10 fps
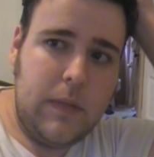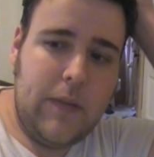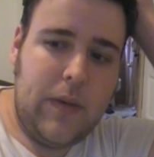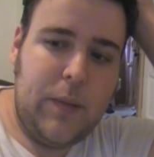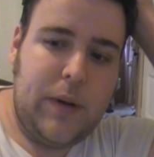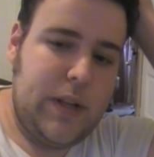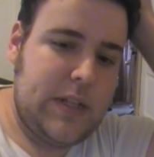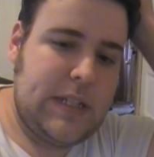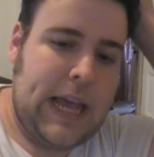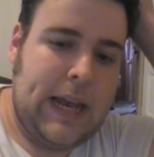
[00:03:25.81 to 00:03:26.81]
if he would have
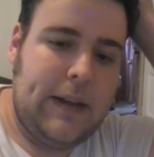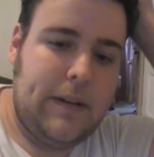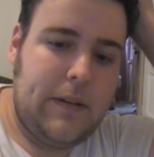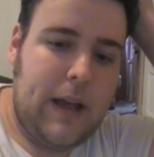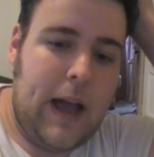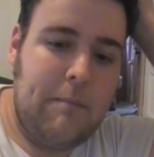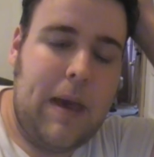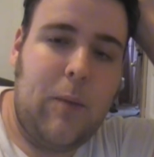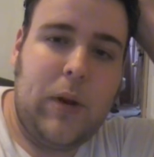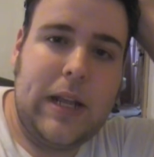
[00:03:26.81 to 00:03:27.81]
just said, I
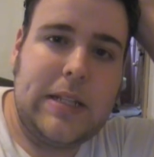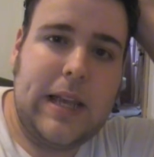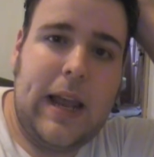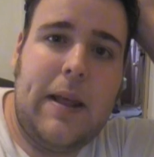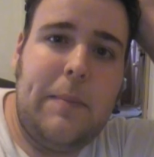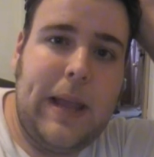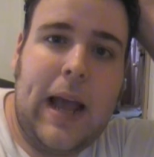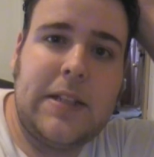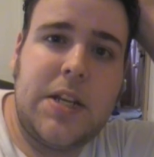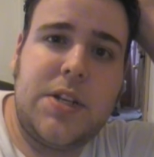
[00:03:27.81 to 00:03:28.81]
meant what I said,
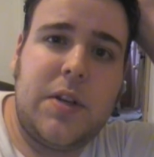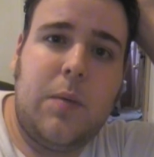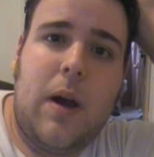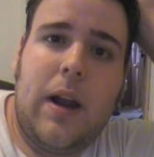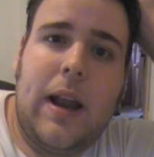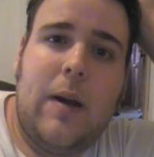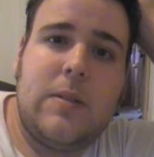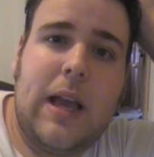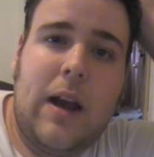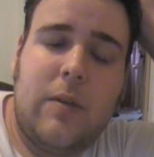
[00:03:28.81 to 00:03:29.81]
Beyonce should have won, and I
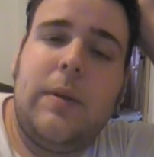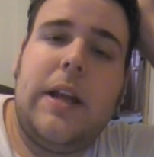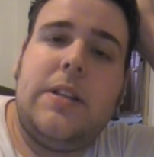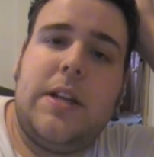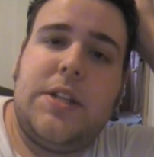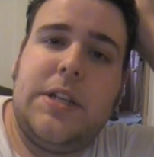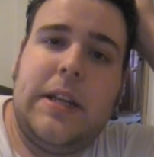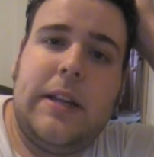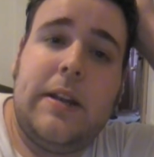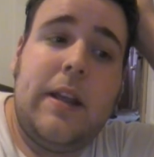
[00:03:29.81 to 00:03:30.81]
was outraged that she
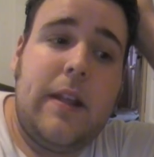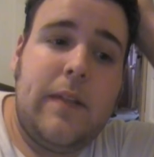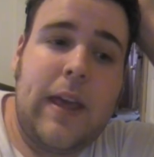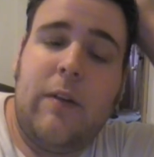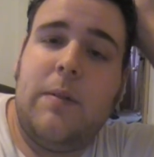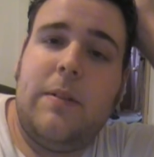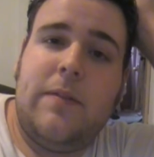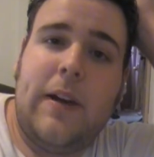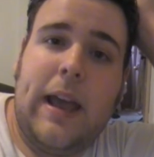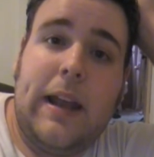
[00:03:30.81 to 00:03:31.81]
didn't, that would have been
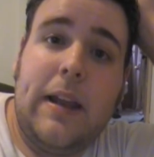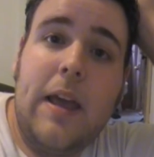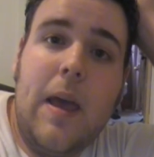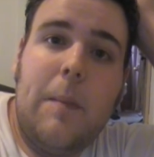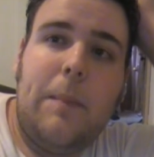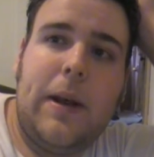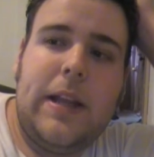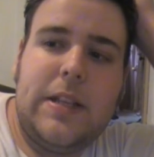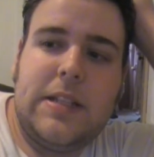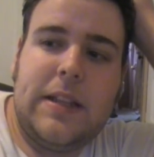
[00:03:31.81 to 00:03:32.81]
fine. But
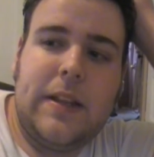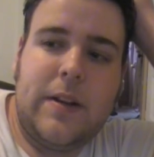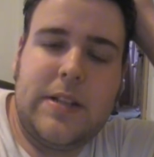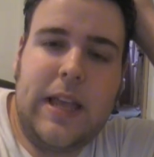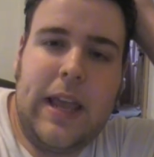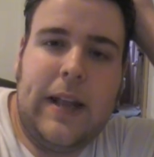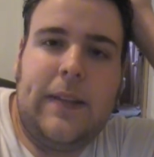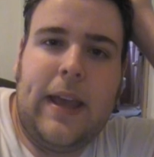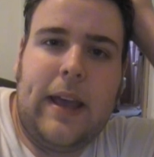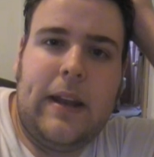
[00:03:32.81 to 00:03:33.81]
he's sitting there saying
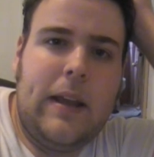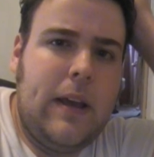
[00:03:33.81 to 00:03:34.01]
that,